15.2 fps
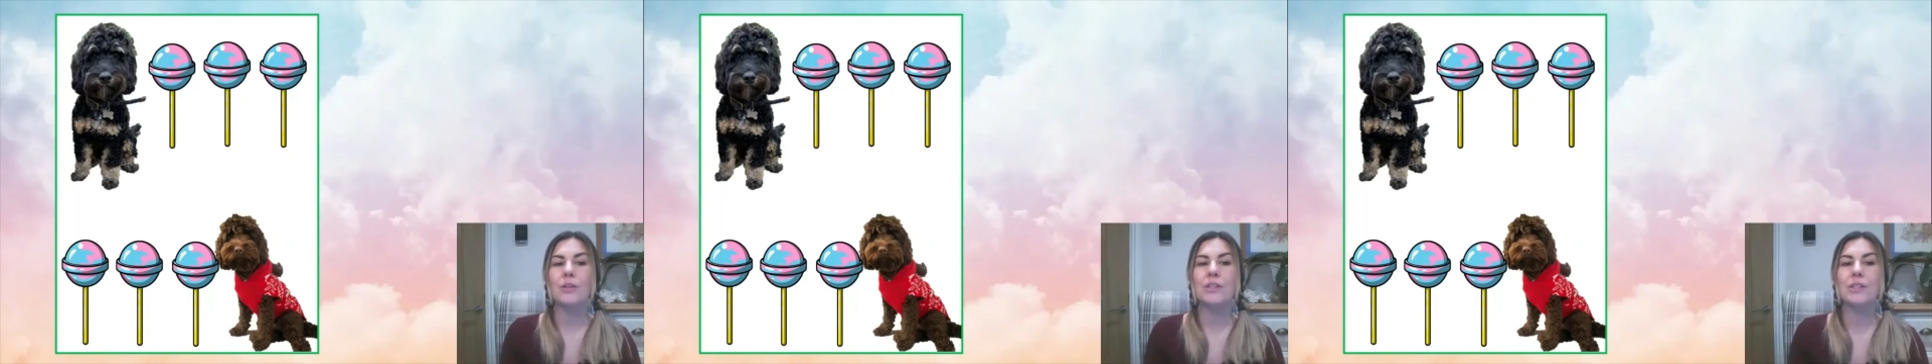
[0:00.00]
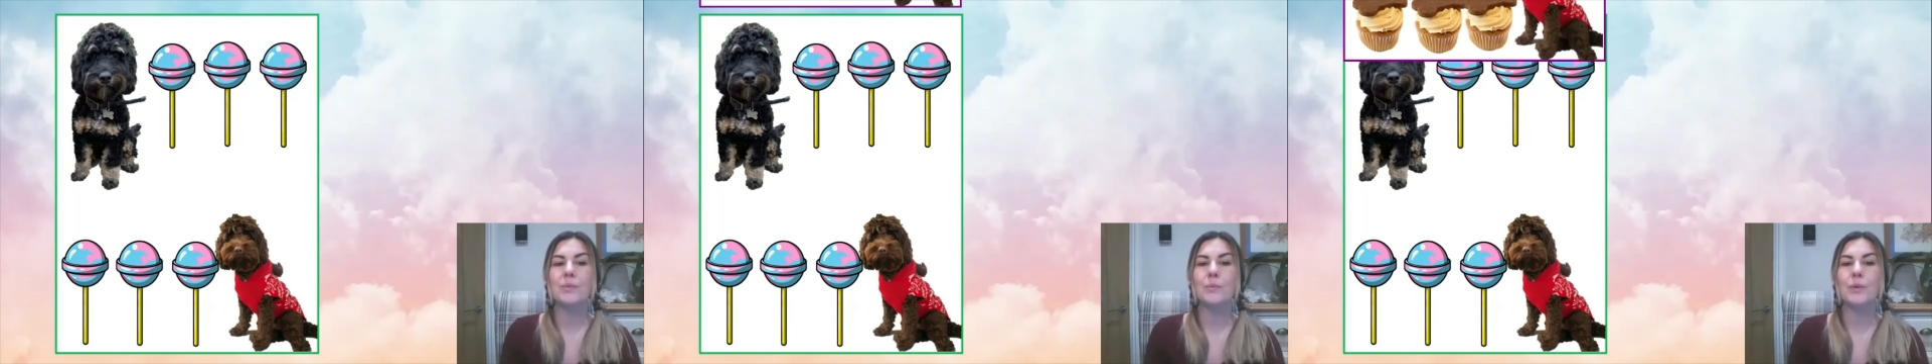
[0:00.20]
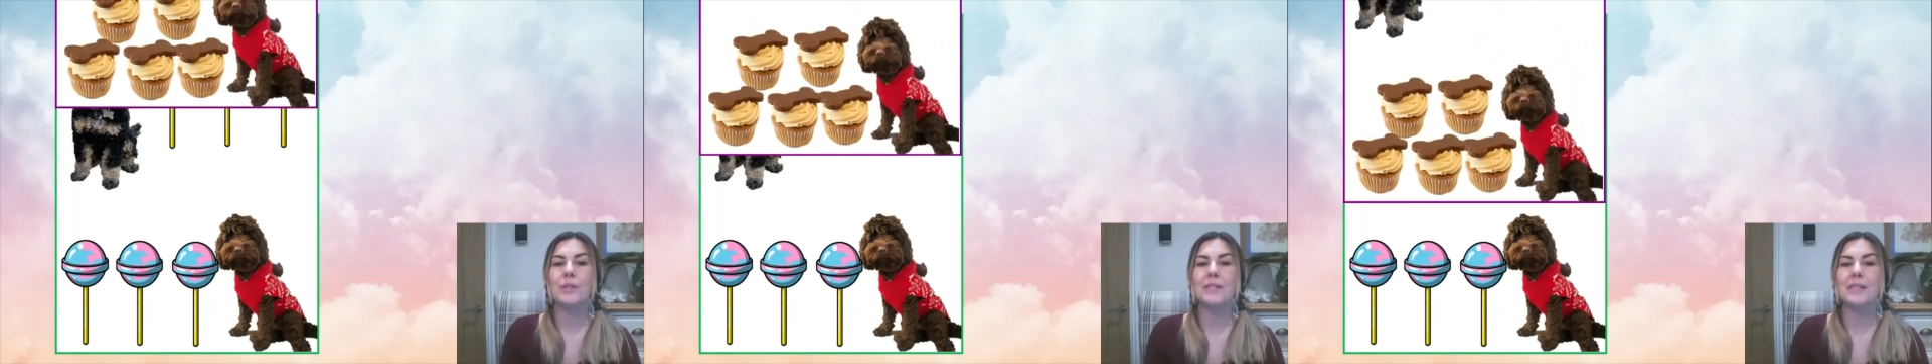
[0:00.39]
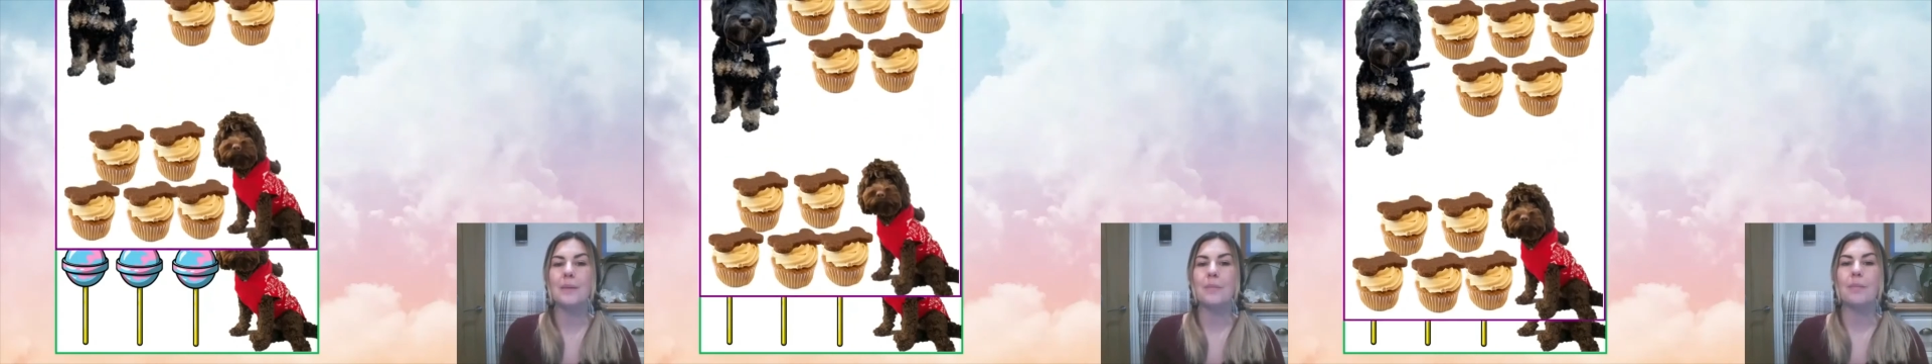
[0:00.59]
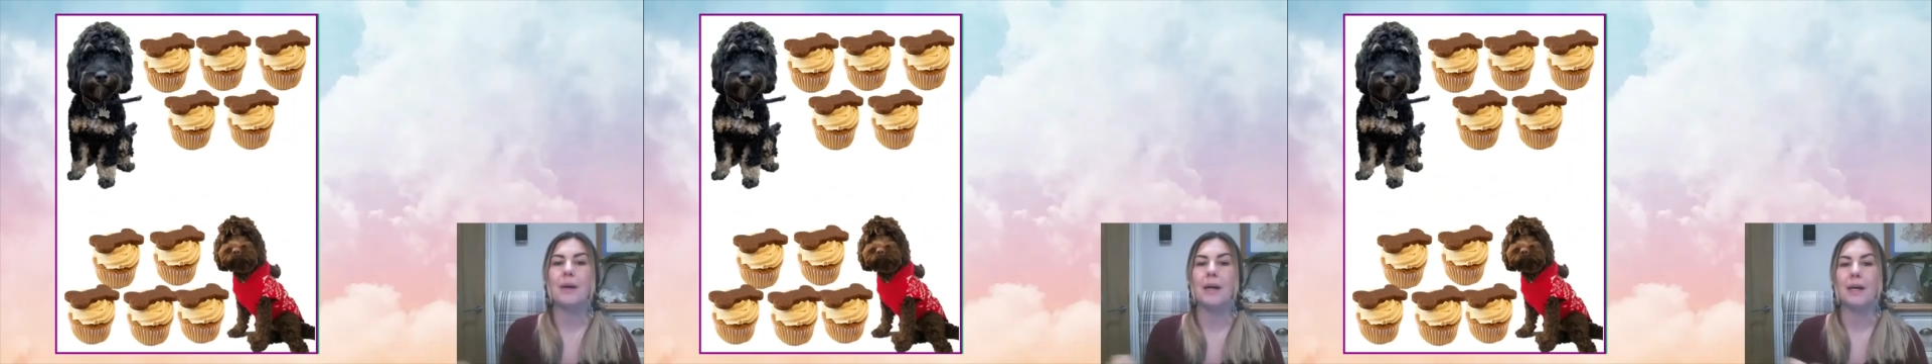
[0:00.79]
was the
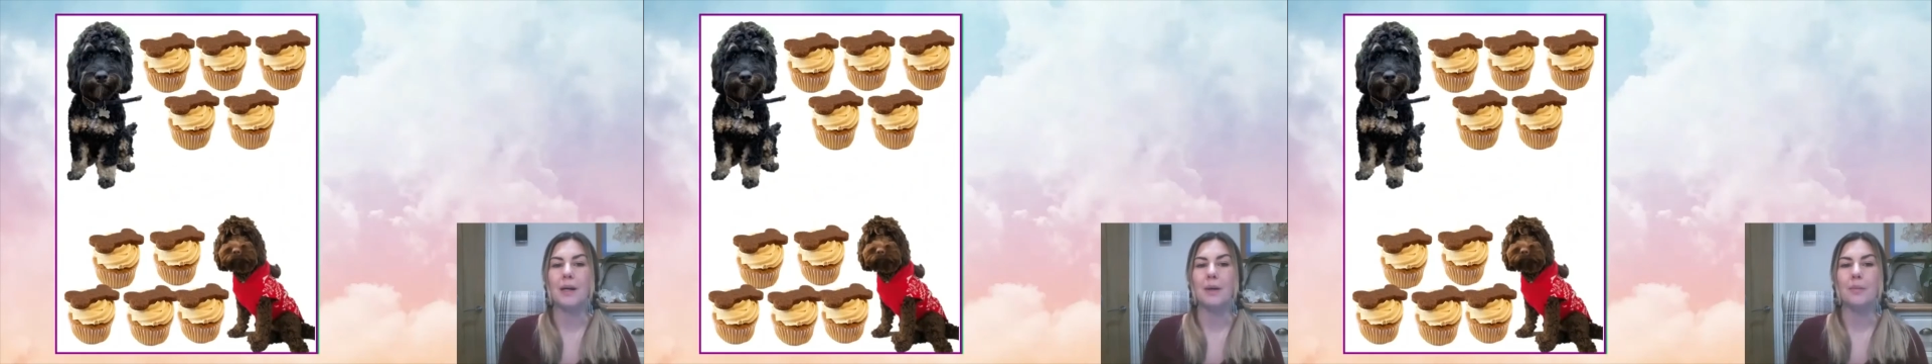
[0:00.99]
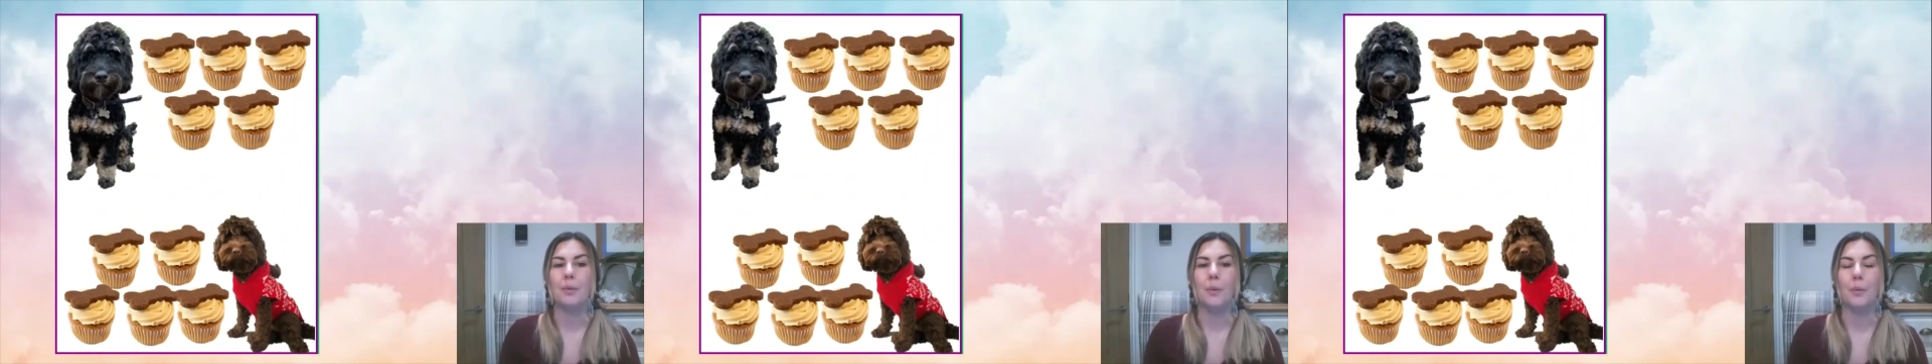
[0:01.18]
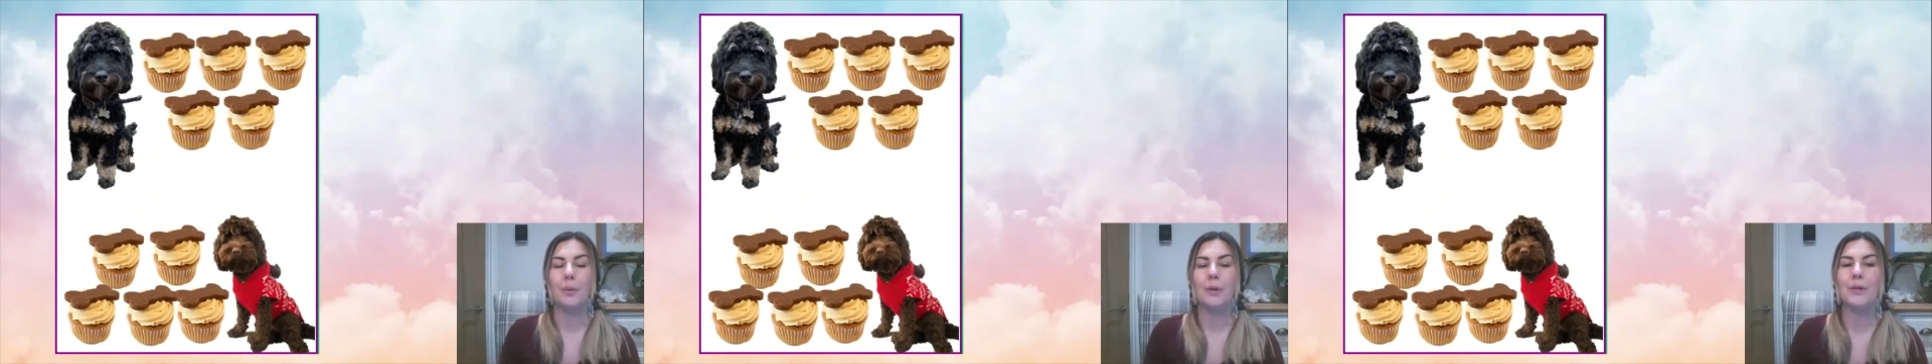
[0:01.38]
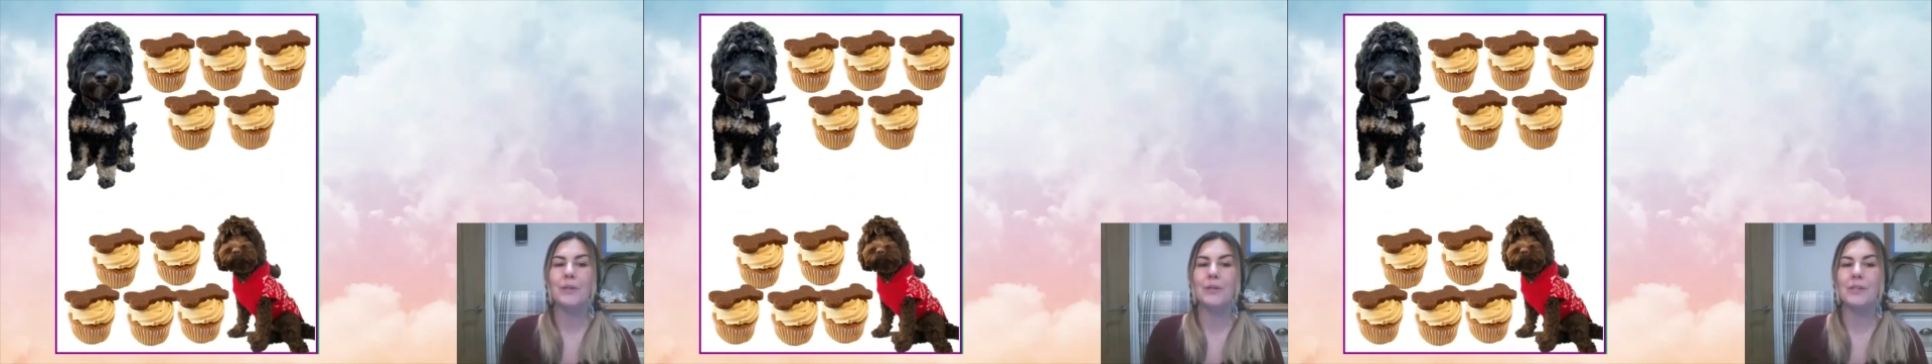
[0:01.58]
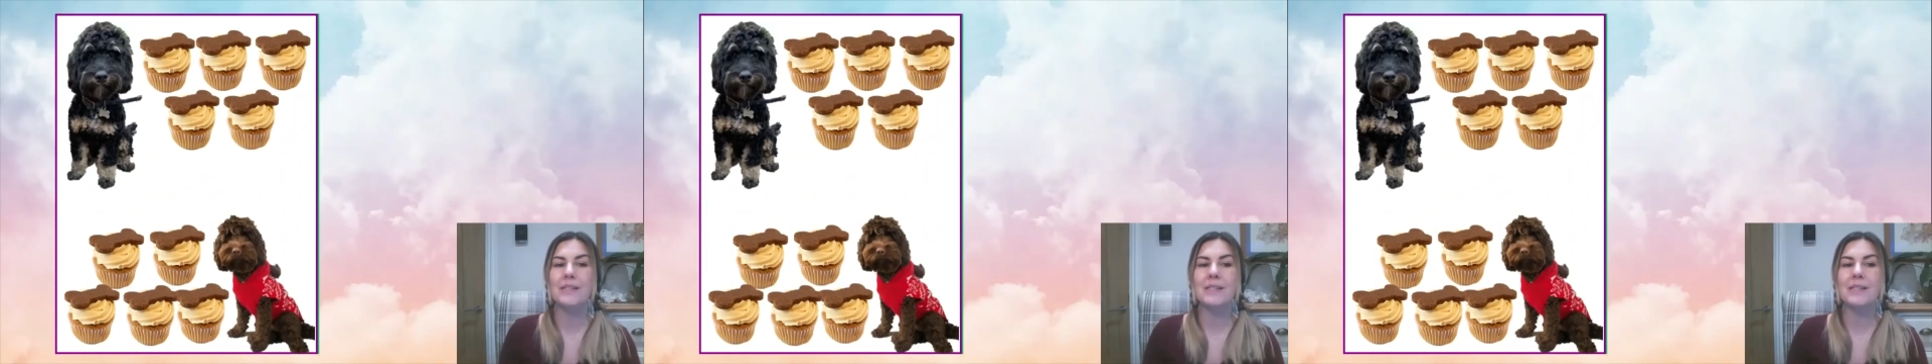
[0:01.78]
purple box and